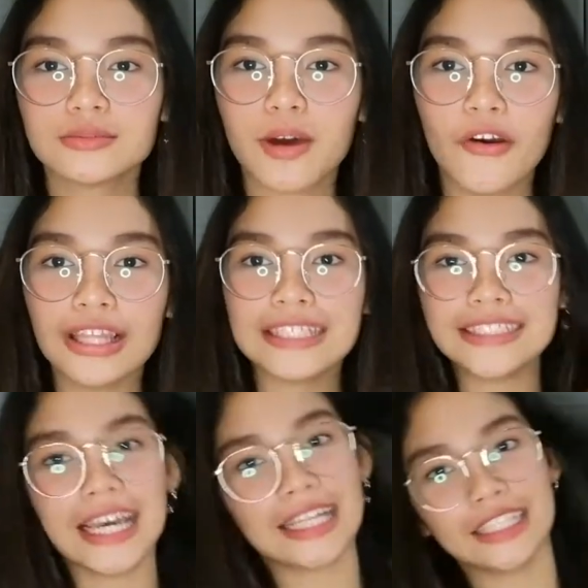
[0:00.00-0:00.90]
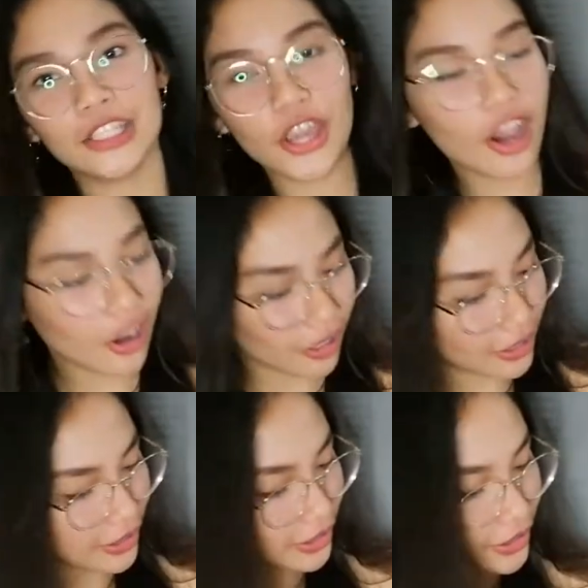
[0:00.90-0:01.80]
ma-oily si ate niyo!
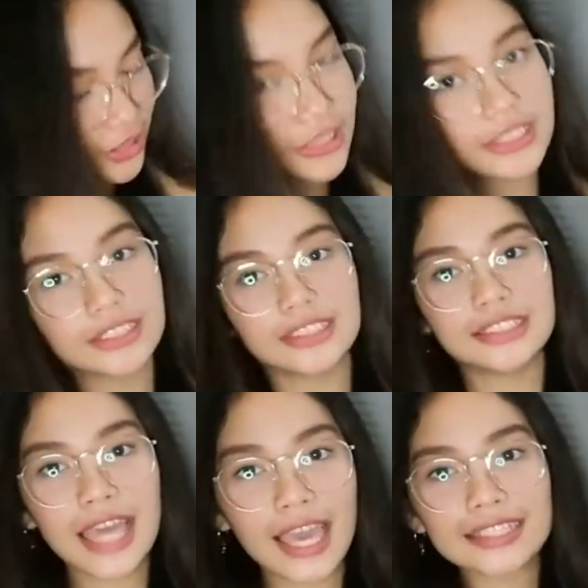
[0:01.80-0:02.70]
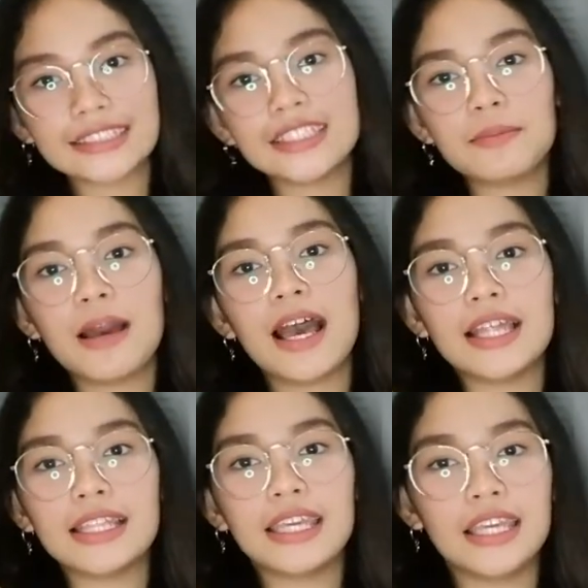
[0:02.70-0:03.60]
Next
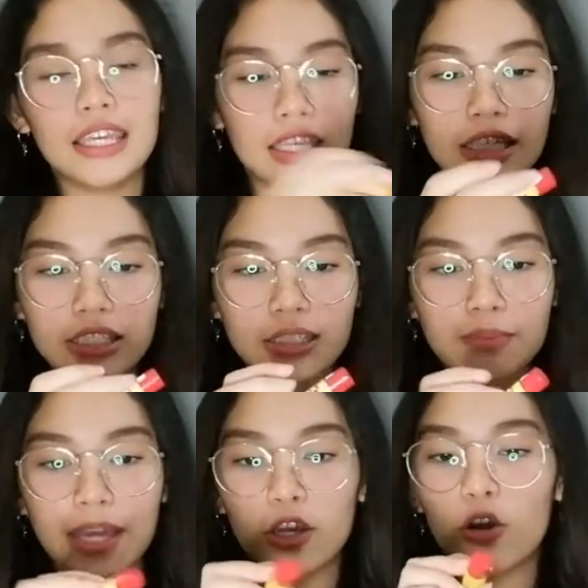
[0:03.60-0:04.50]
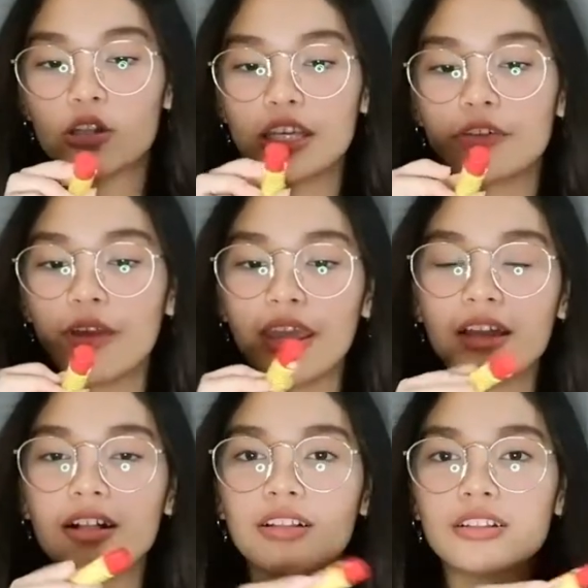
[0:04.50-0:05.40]
naman is my holy
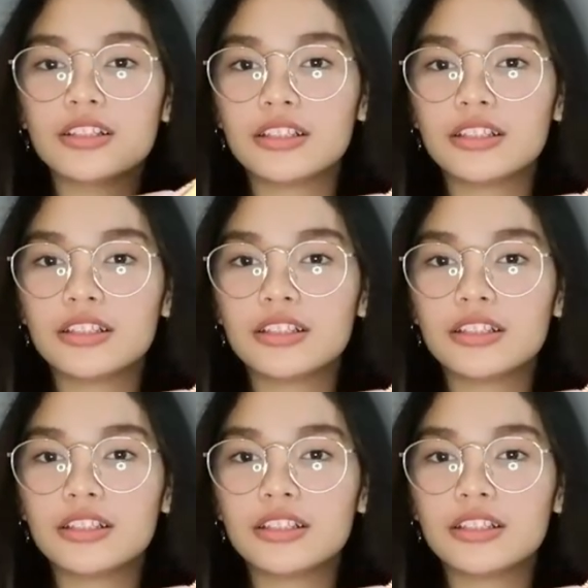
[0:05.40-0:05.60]
grail